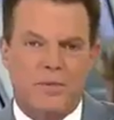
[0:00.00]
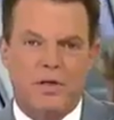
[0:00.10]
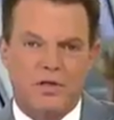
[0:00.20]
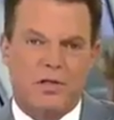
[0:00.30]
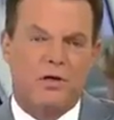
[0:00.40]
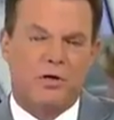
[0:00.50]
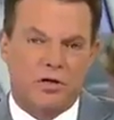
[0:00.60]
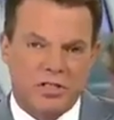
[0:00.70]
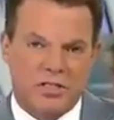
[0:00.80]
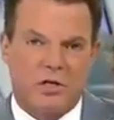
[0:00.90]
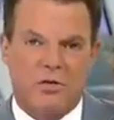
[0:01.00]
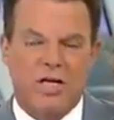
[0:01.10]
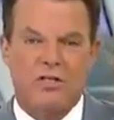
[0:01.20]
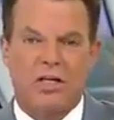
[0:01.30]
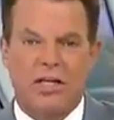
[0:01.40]
bills that are under
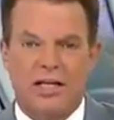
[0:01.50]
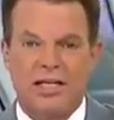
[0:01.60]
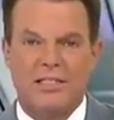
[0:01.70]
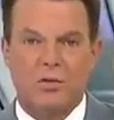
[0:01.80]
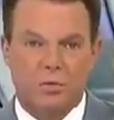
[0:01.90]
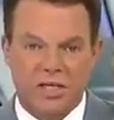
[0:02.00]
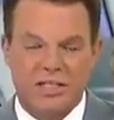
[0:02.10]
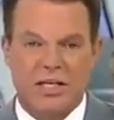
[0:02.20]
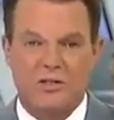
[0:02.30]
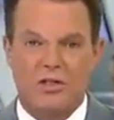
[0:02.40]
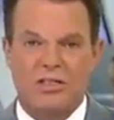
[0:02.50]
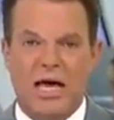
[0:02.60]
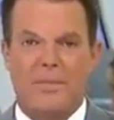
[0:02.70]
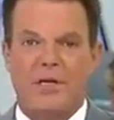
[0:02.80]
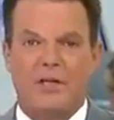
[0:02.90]
consideration, at least. The recess just
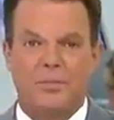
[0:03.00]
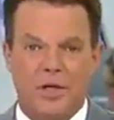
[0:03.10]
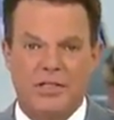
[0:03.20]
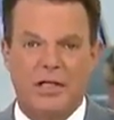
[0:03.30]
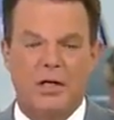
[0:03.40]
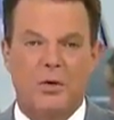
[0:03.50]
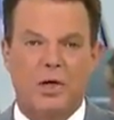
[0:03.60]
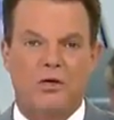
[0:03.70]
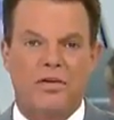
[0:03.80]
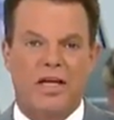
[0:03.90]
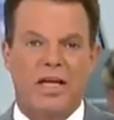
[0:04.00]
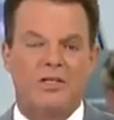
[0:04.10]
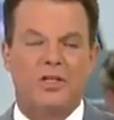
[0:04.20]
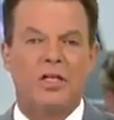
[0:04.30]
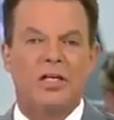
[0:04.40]
happening, the president going on
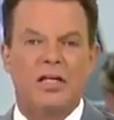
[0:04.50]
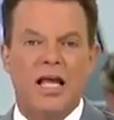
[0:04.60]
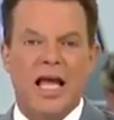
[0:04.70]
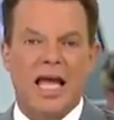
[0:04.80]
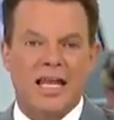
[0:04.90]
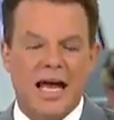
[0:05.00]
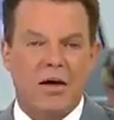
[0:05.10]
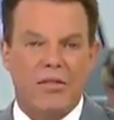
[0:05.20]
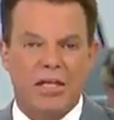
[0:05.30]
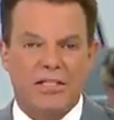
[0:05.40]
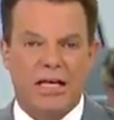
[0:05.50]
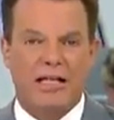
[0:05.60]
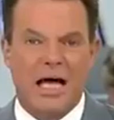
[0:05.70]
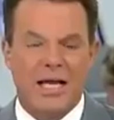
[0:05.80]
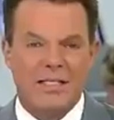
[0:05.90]
vacation, and now this. A
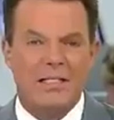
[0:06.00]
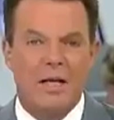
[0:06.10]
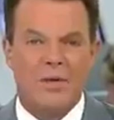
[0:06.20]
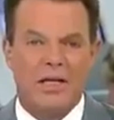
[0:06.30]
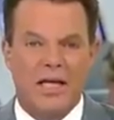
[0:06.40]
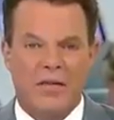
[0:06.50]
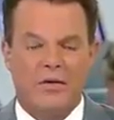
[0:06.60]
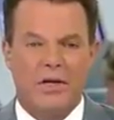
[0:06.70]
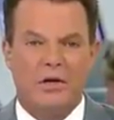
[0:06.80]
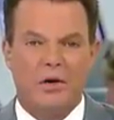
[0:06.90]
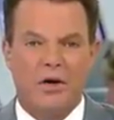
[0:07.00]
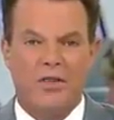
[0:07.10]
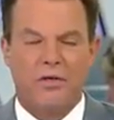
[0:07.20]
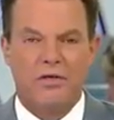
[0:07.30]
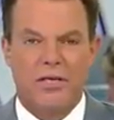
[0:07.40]
lot is coming together here on a
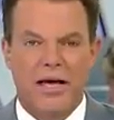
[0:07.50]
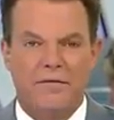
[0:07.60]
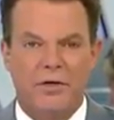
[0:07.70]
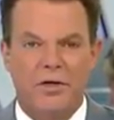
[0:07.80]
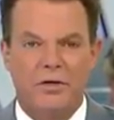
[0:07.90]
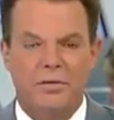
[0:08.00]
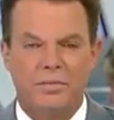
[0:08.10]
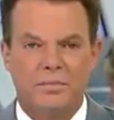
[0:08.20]
Thursday afternoon.